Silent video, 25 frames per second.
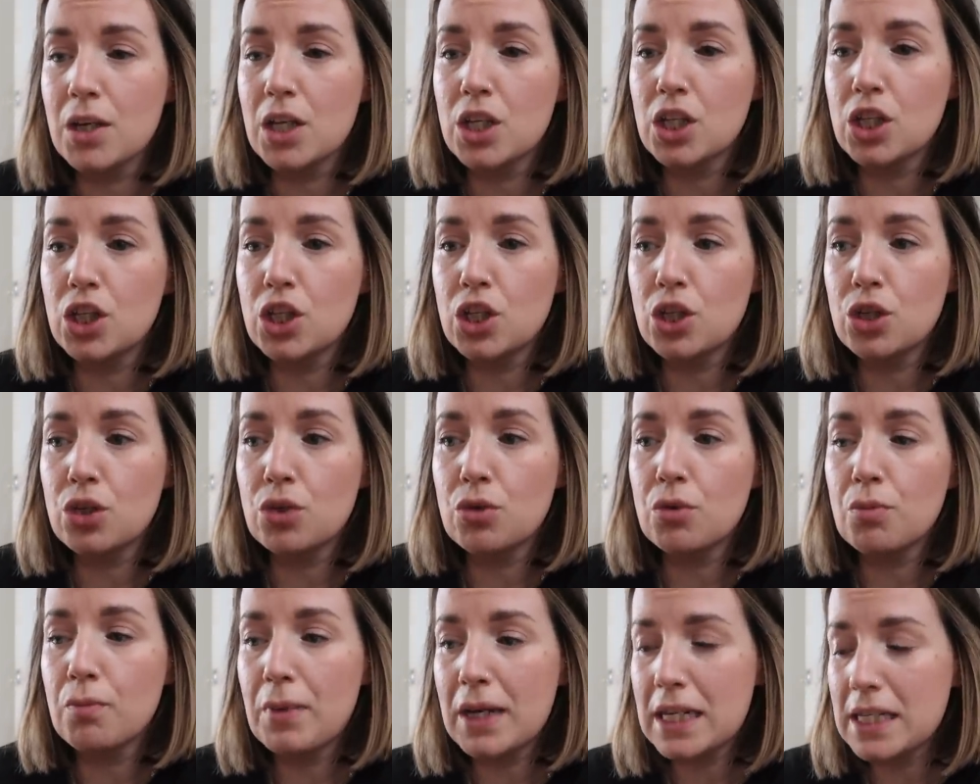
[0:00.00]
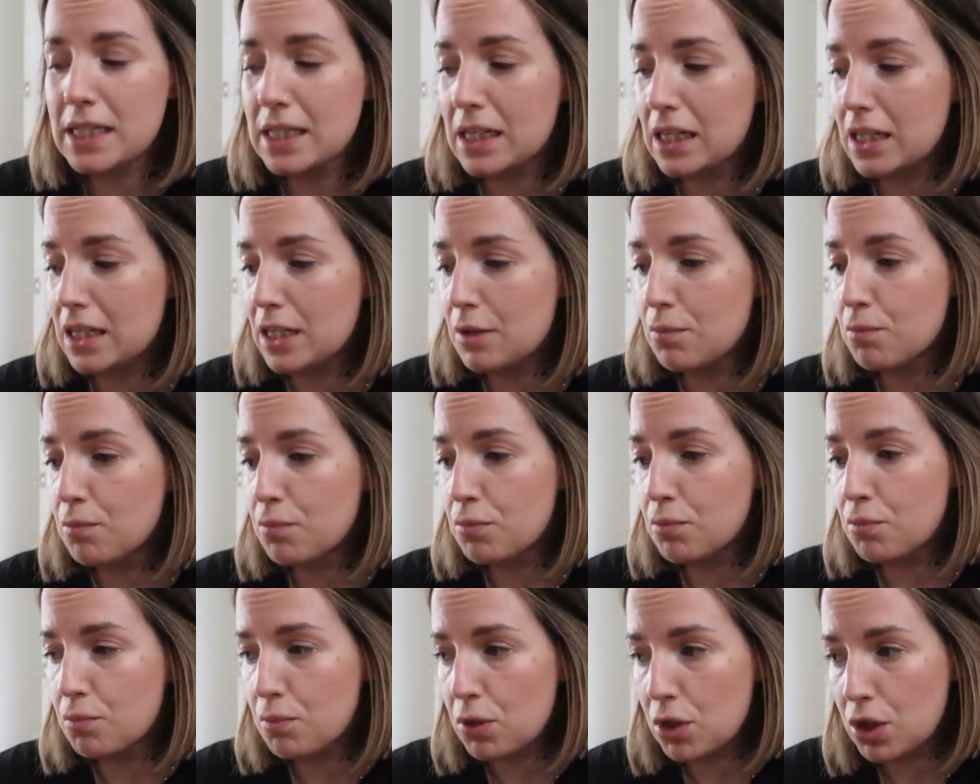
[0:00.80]
You basically
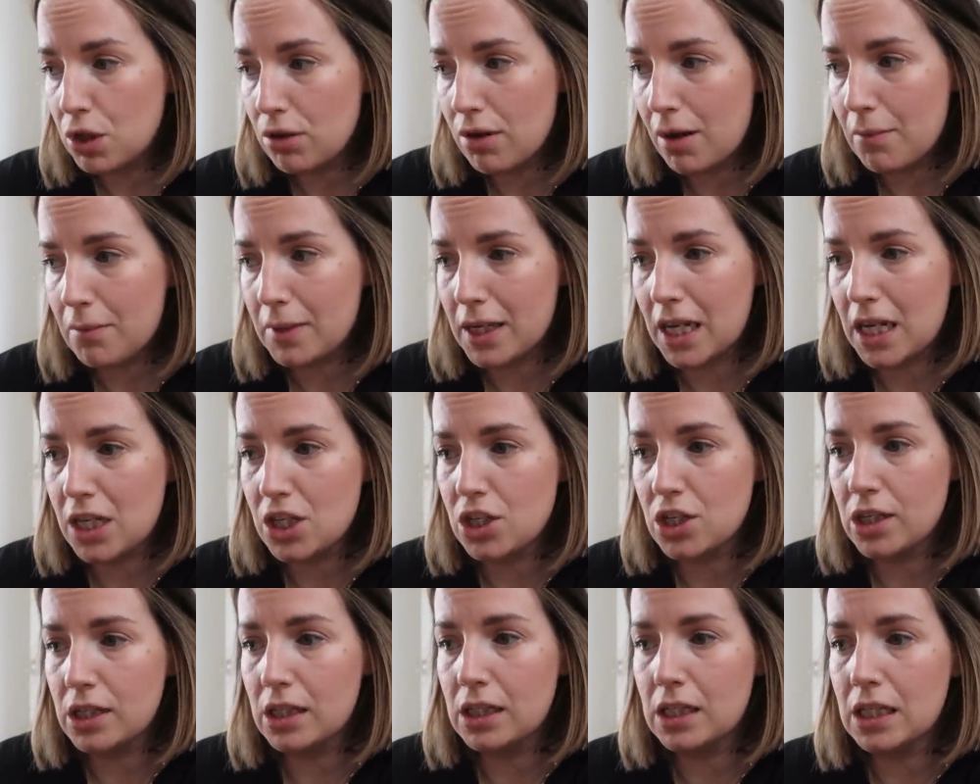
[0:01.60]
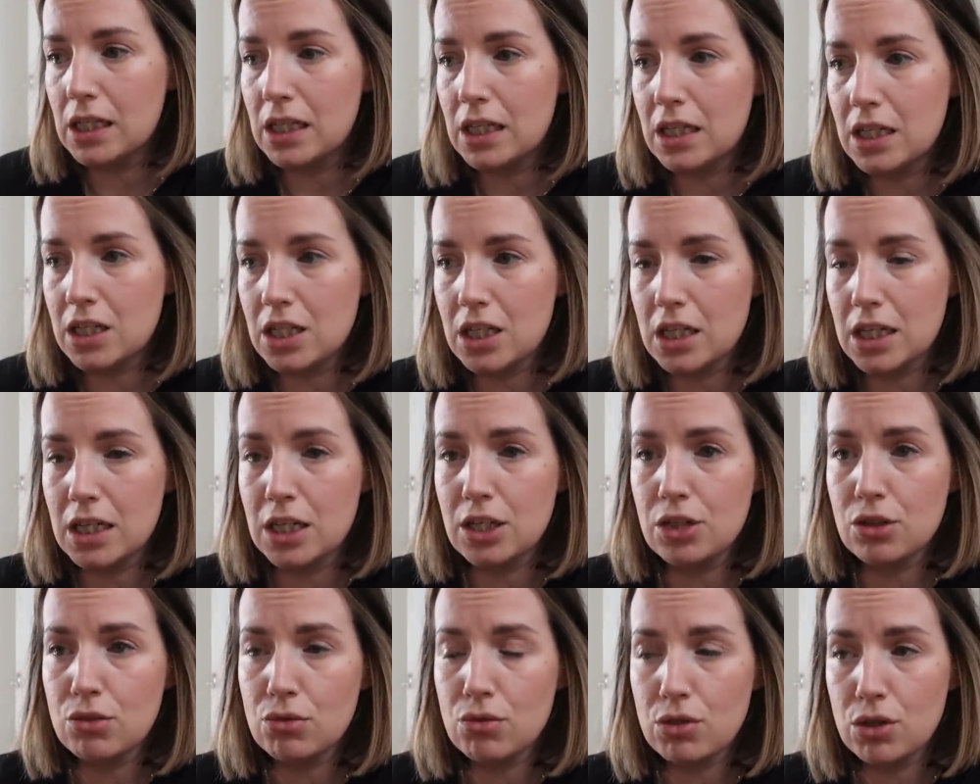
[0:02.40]
put your application in initially,
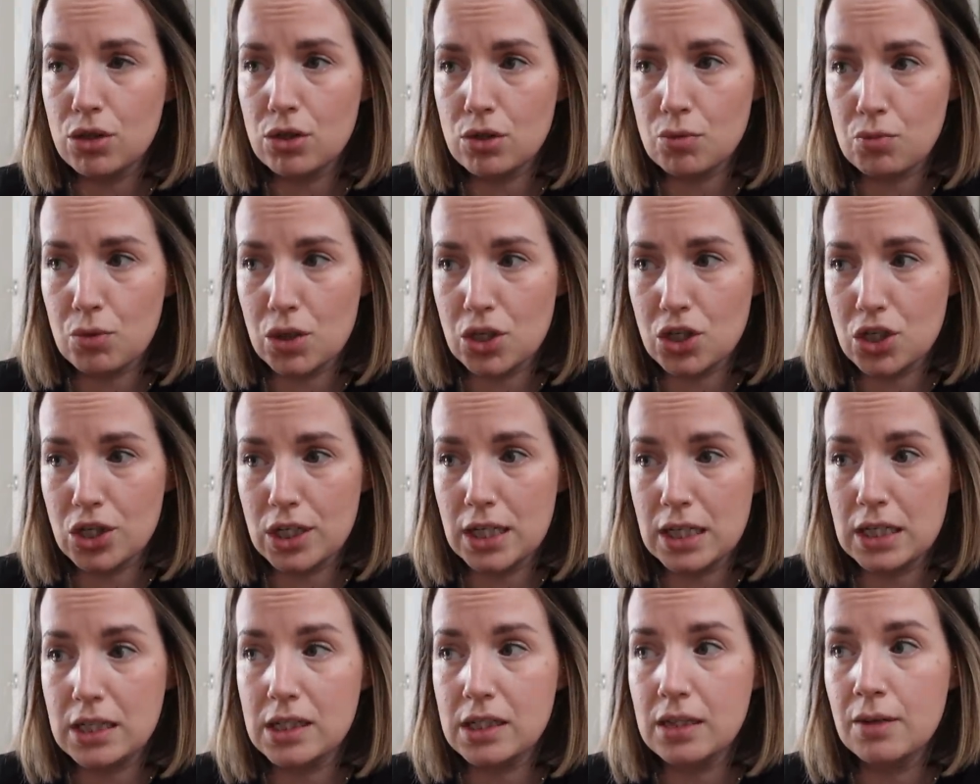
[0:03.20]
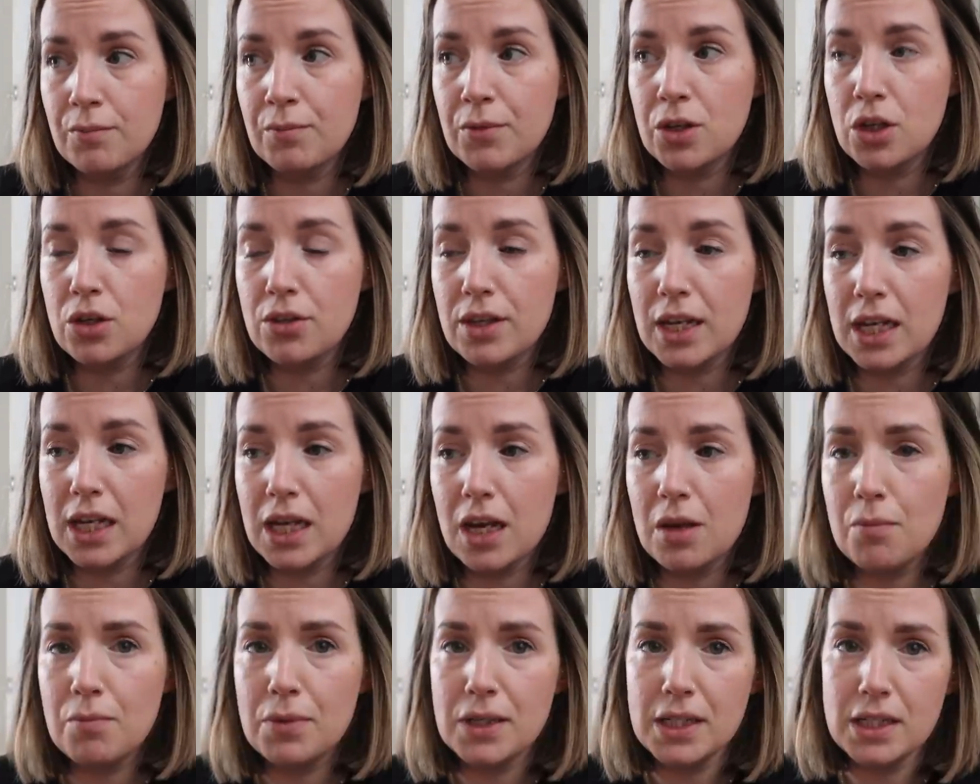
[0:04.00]
do all your spreadsheets. You then
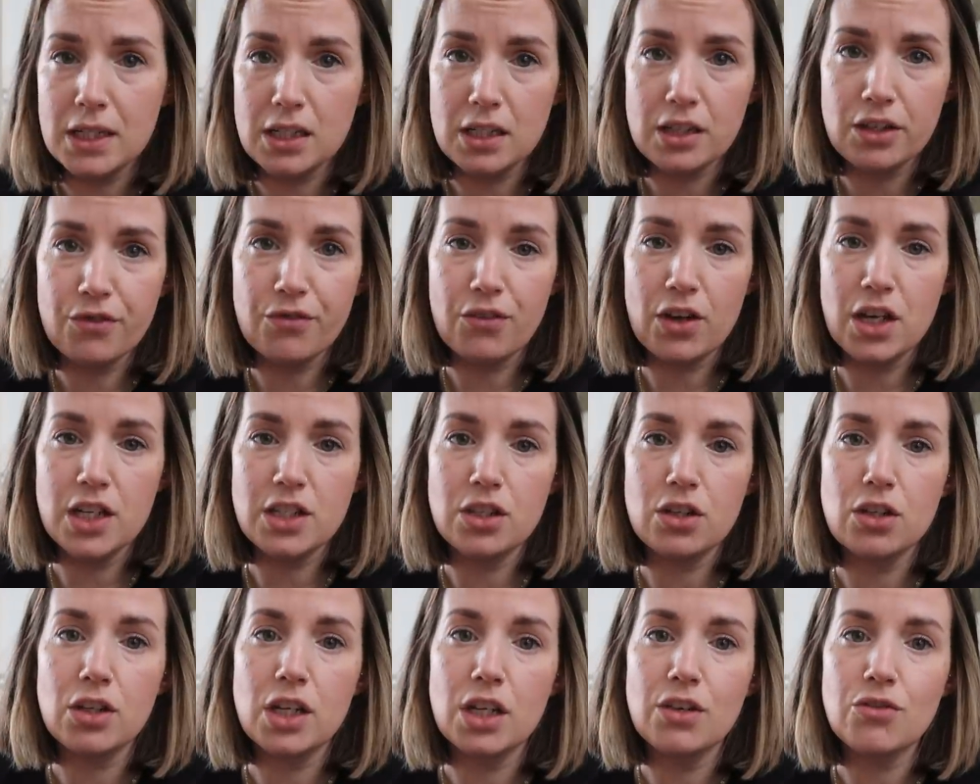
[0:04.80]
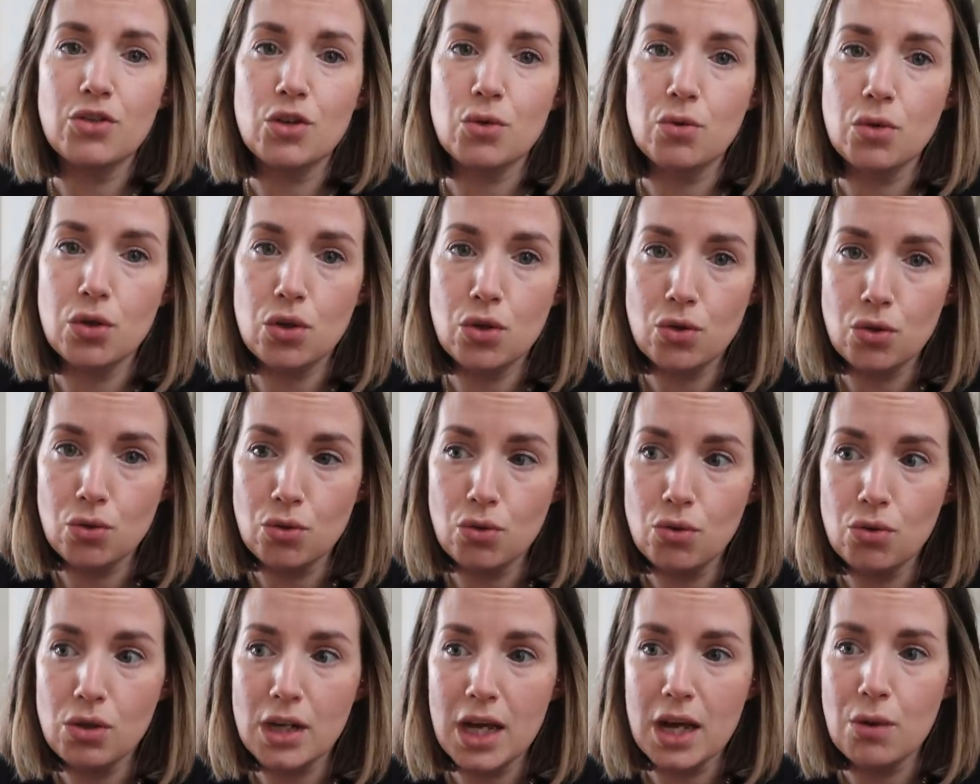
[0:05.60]
get a business advisor who gives you a
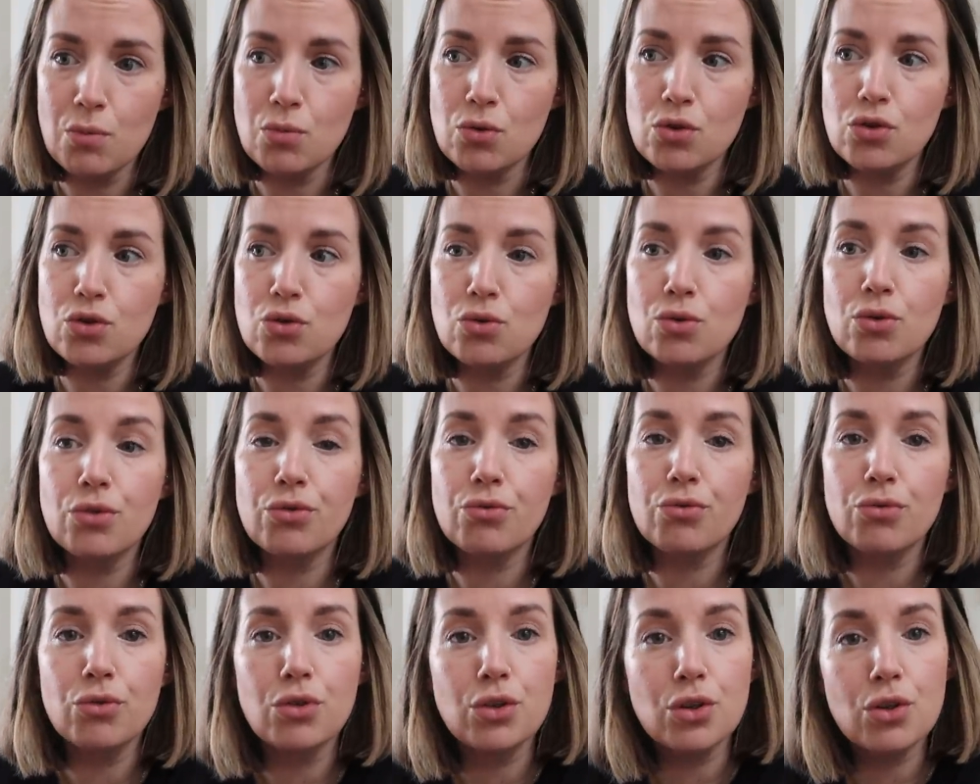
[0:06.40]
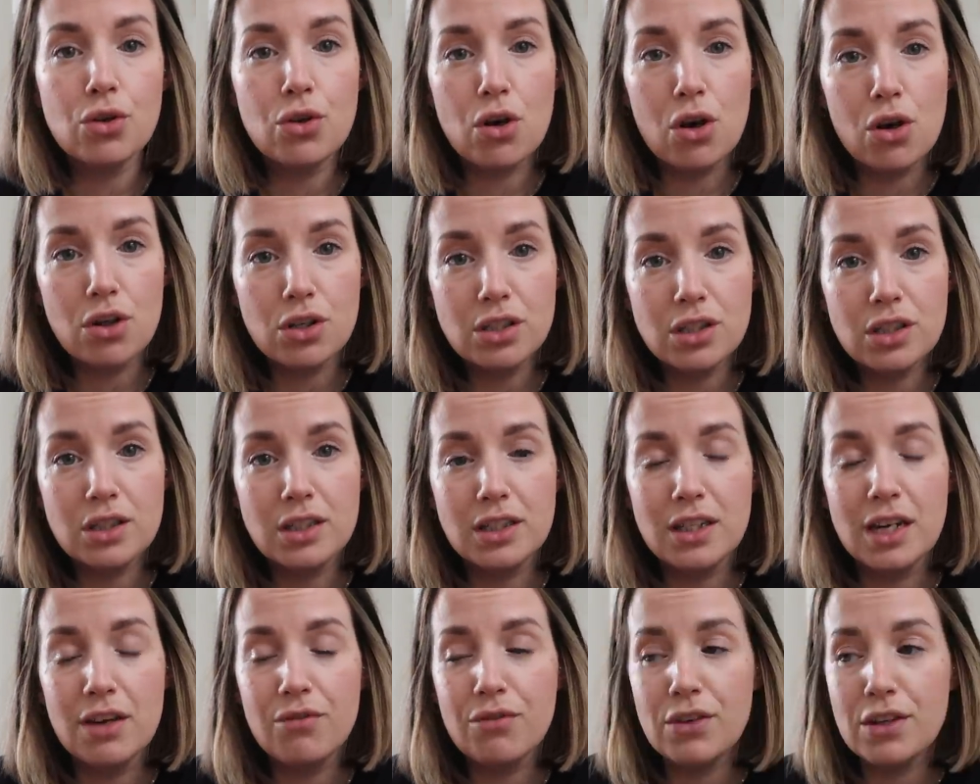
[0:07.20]
call and will talk through your costs
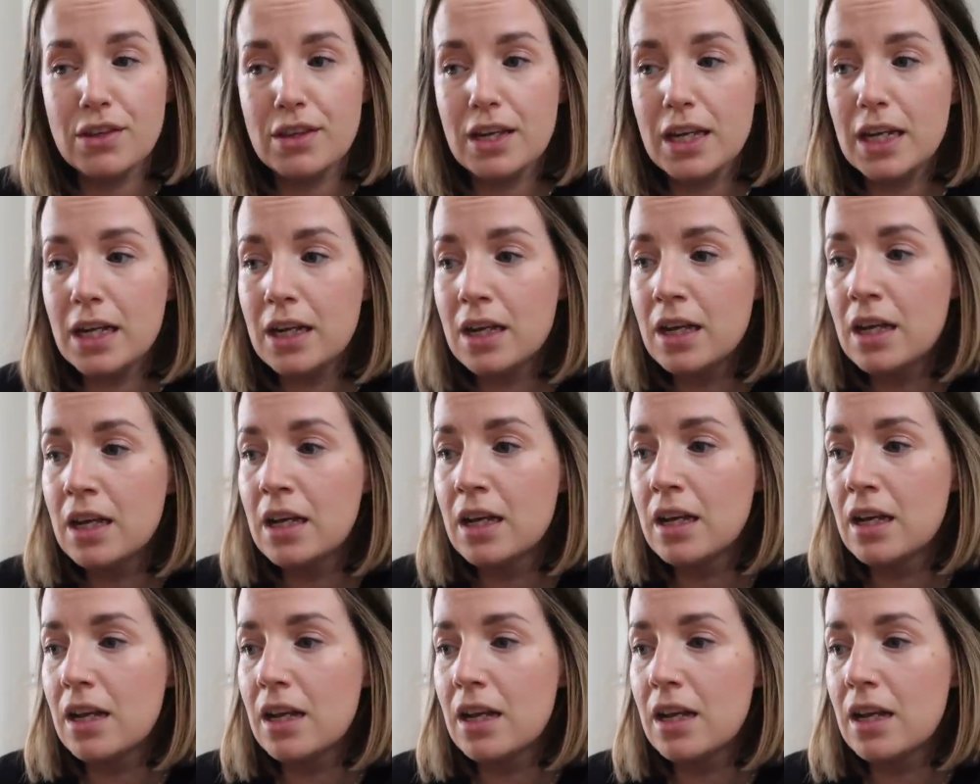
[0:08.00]
and everything.